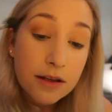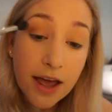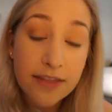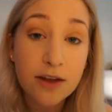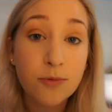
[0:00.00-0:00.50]

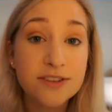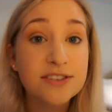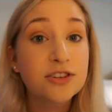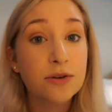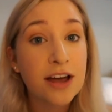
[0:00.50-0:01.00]
And then once
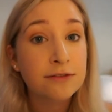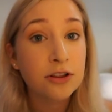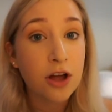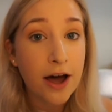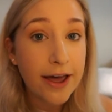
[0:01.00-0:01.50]
you don't have a
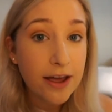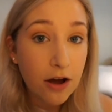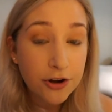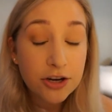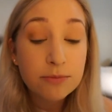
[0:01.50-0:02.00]
lot
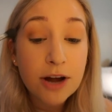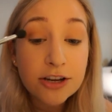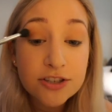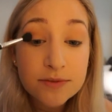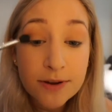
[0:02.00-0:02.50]
on your
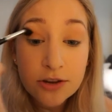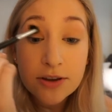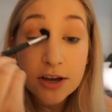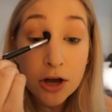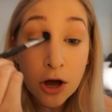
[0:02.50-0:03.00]
brush is when you
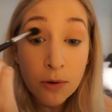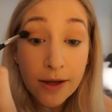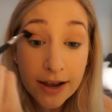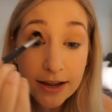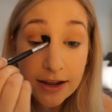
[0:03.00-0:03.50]
can go
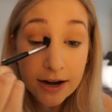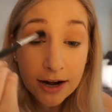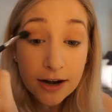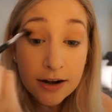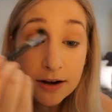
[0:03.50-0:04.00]
in
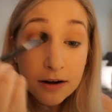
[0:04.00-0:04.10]
here.